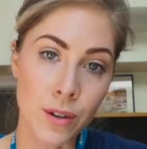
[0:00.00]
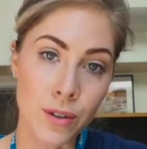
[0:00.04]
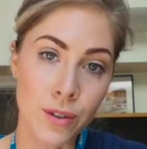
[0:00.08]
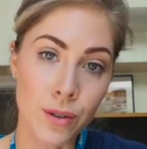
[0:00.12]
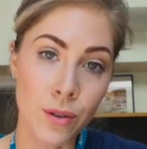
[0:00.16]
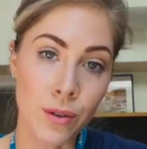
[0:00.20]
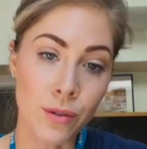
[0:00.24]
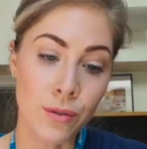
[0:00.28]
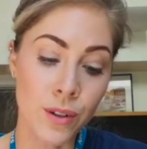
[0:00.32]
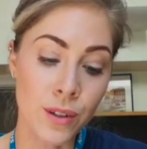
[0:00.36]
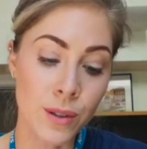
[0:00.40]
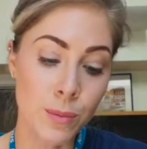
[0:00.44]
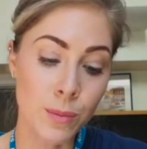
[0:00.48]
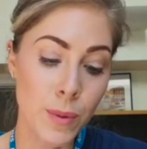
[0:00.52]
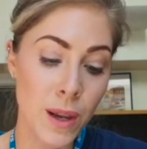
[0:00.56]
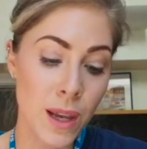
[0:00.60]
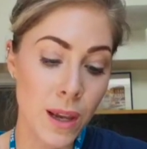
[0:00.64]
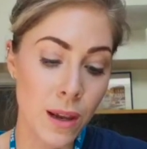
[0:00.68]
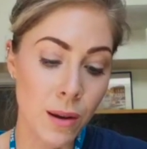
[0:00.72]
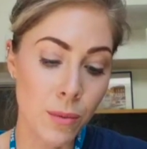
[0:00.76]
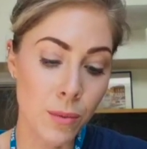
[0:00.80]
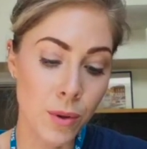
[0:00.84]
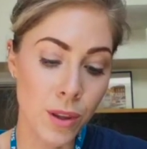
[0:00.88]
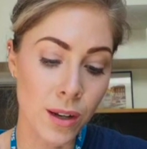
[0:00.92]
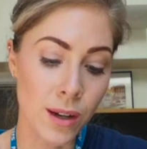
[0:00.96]
So if you're
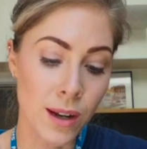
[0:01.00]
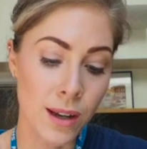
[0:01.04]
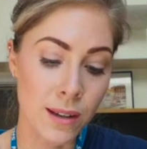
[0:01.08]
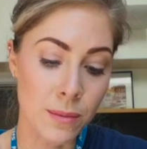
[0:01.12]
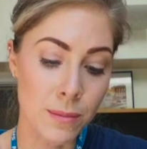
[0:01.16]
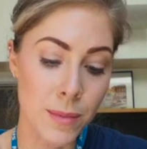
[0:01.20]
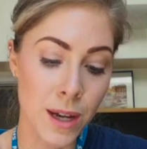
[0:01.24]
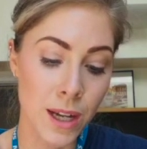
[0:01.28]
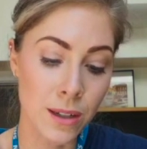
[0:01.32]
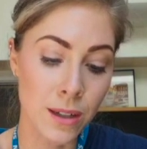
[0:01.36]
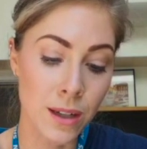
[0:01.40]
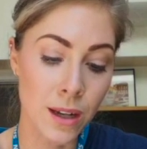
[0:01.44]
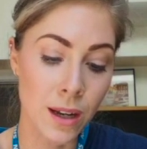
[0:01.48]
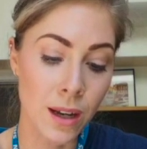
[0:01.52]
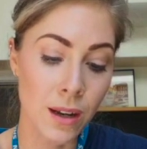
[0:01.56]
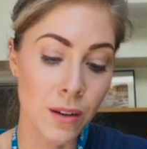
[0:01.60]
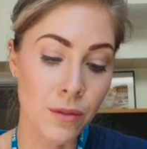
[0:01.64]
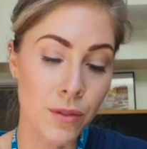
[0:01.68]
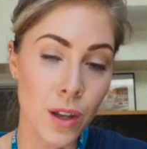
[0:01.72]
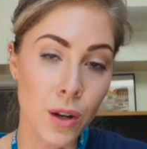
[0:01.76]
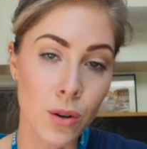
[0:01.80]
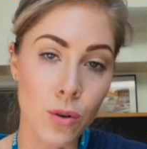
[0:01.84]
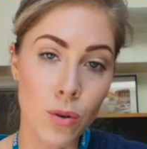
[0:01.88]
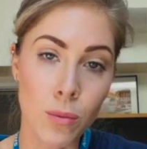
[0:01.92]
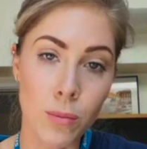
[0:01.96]
speaking with an asthmatic, if
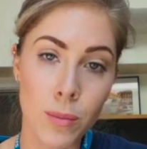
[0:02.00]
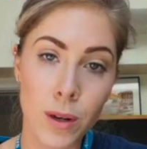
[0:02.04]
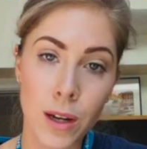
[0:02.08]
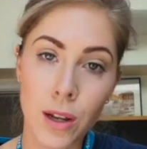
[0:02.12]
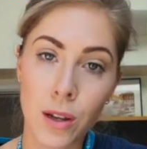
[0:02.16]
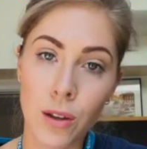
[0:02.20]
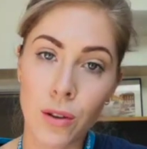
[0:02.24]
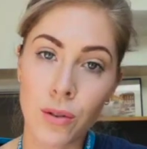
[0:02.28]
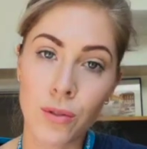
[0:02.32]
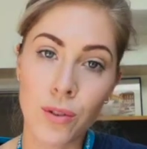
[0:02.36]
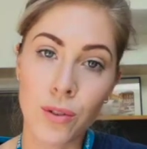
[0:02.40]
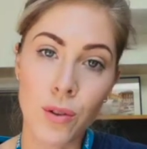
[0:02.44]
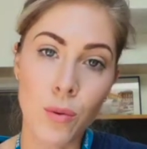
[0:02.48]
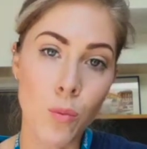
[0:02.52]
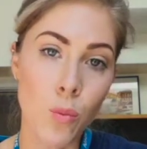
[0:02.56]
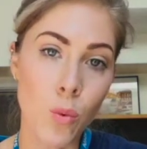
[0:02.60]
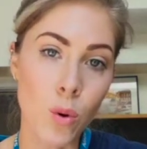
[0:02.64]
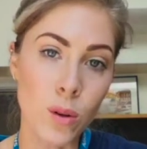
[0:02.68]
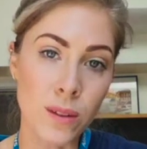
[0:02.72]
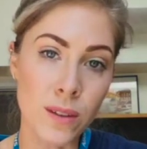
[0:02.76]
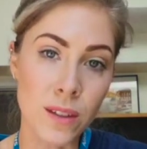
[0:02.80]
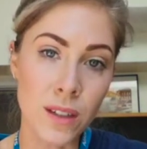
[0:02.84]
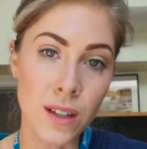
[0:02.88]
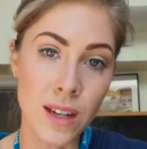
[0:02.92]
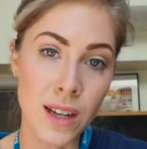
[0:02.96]
they normally use it
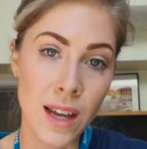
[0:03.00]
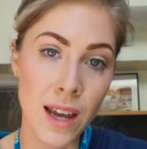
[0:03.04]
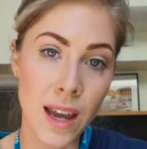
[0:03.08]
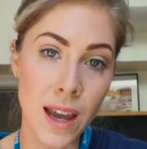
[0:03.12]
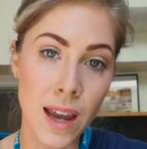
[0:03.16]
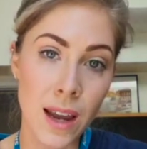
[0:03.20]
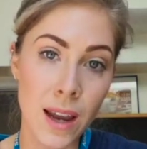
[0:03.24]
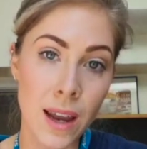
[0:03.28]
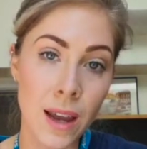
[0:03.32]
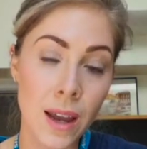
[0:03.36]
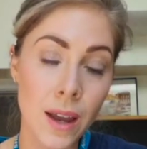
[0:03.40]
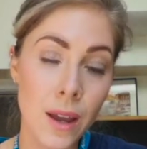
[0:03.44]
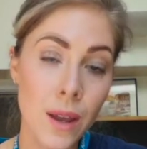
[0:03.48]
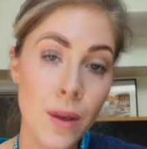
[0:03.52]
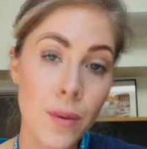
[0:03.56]
once a day